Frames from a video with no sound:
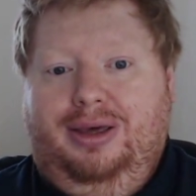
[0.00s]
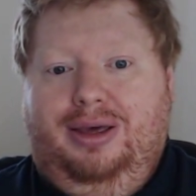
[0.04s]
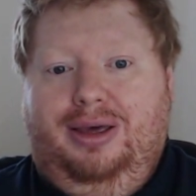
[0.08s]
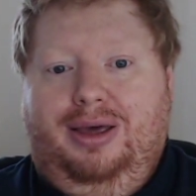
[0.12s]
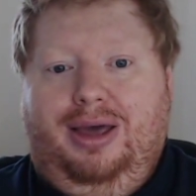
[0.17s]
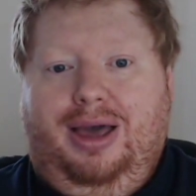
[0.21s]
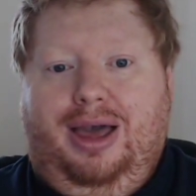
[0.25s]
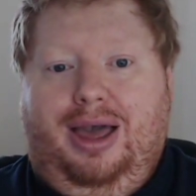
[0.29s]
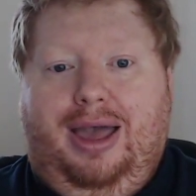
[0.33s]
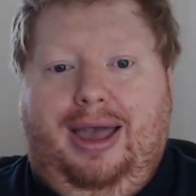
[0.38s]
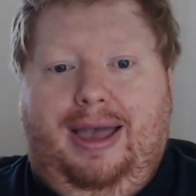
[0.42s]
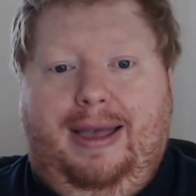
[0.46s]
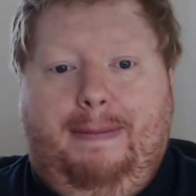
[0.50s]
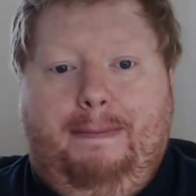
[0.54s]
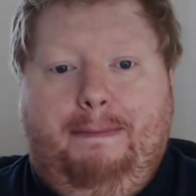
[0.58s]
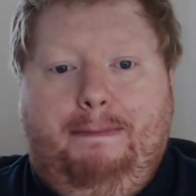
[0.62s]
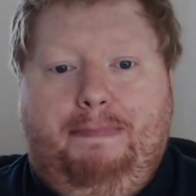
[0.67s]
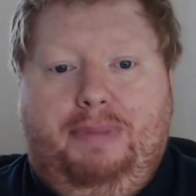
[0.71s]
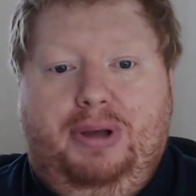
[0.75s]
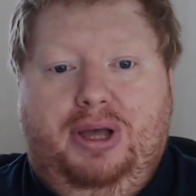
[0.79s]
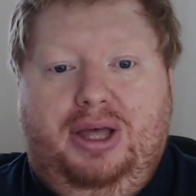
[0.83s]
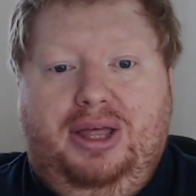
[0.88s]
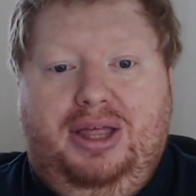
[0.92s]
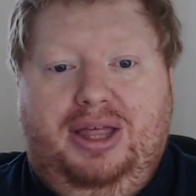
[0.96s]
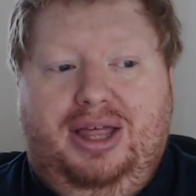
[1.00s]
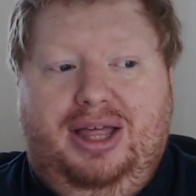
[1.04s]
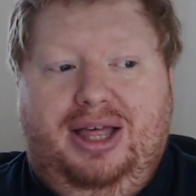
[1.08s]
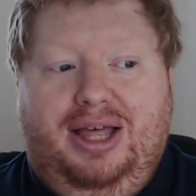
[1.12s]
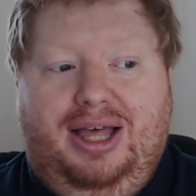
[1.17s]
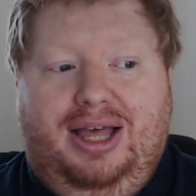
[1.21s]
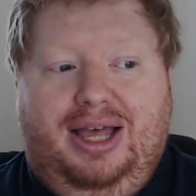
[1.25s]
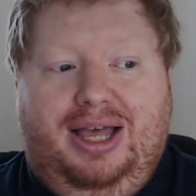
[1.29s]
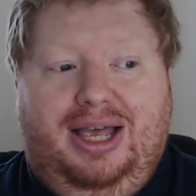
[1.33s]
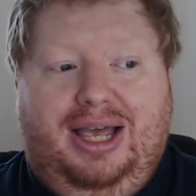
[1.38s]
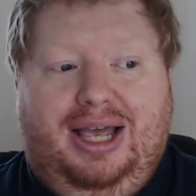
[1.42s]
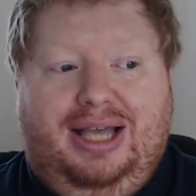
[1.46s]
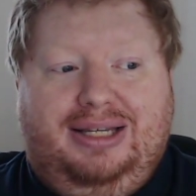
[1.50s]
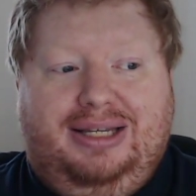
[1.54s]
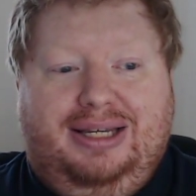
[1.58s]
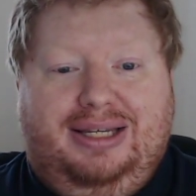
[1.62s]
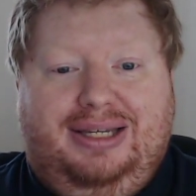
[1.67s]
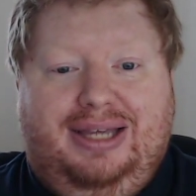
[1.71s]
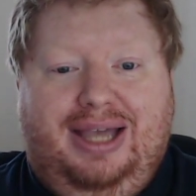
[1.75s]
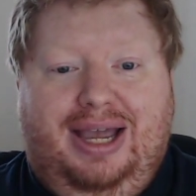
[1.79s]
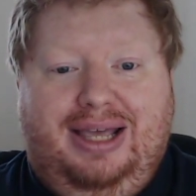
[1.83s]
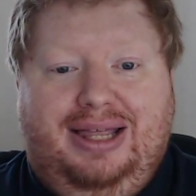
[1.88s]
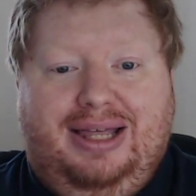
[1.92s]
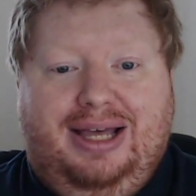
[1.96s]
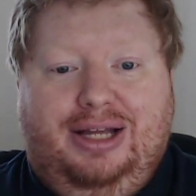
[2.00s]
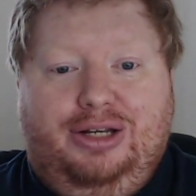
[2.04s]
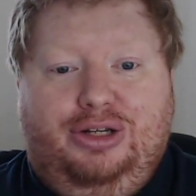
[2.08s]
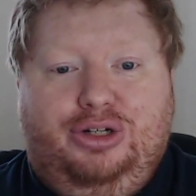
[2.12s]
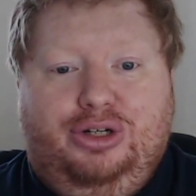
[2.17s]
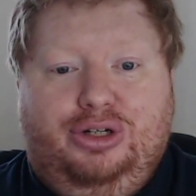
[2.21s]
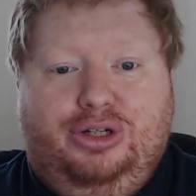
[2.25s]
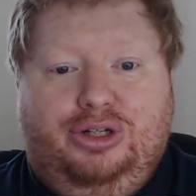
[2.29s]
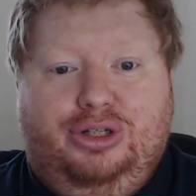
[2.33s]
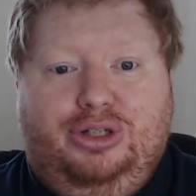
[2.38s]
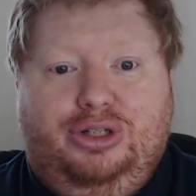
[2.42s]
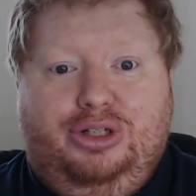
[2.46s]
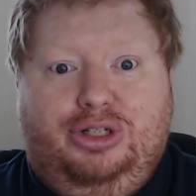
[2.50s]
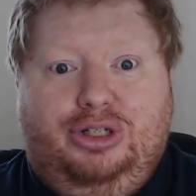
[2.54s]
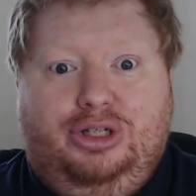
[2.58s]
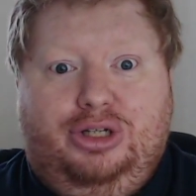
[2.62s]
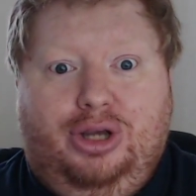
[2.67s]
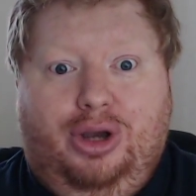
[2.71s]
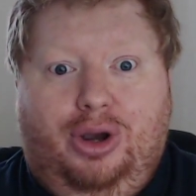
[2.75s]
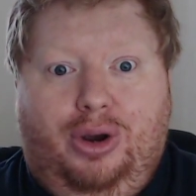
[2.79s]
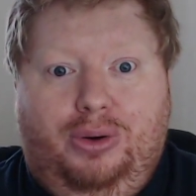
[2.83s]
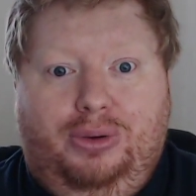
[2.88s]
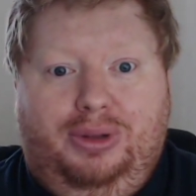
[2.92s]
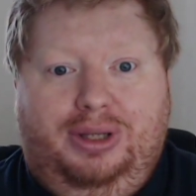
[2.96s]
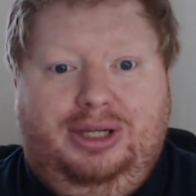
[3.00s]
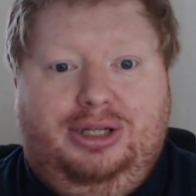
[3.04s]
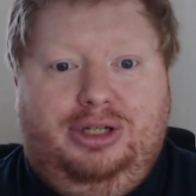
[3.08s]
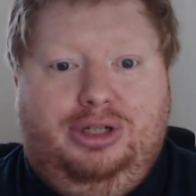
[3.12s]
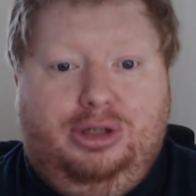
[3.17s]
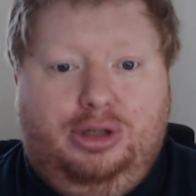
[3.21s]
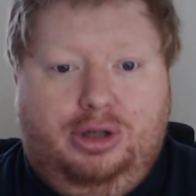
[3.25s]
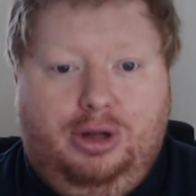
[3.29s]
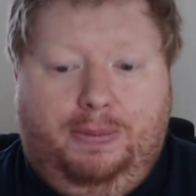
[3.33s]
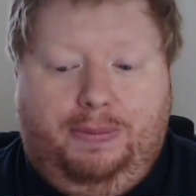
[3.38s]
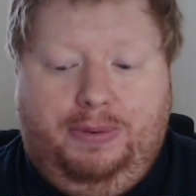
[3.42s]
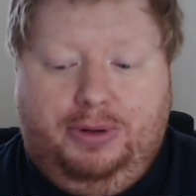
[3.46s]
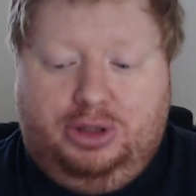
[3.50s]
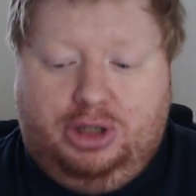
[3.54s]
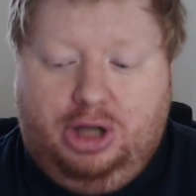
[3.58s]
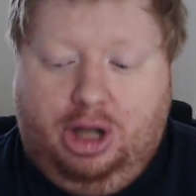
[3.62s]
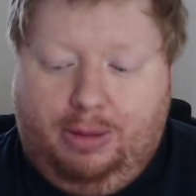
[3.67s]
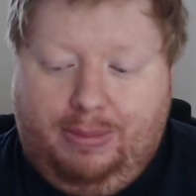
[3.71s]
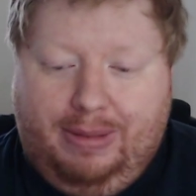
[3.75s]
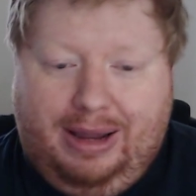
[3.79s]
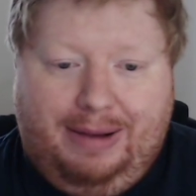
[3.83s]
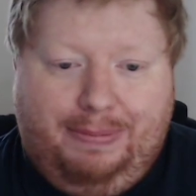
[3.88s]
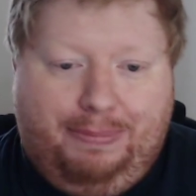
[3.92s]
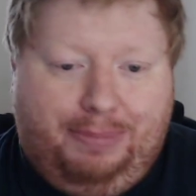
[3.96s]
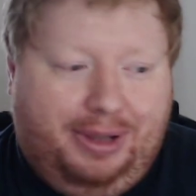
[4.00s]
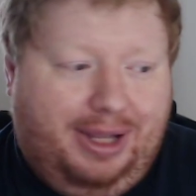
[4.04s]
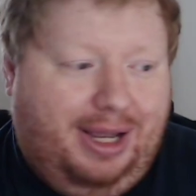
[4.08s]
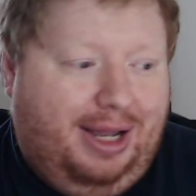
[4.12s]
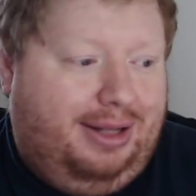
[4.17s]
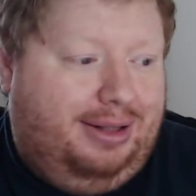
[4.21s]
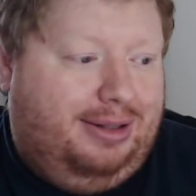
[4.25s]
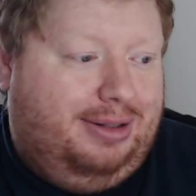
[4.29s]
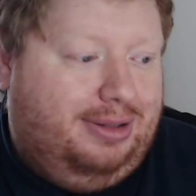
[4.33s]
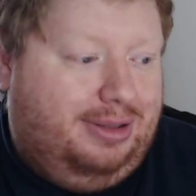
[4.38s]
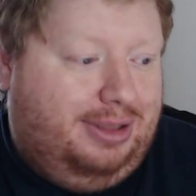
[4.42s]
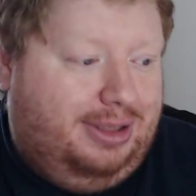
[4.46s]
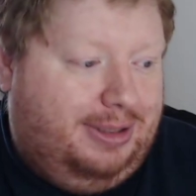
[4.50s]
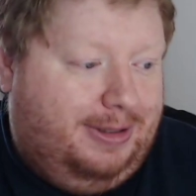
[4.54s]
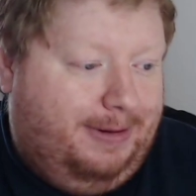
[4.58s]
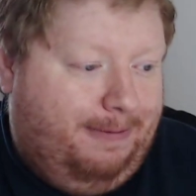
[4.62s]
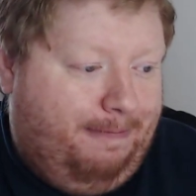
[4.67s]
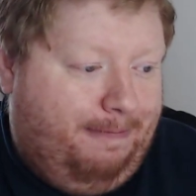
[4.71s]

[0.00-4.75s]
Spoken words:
But as I say, that just totally scuppers all my plans.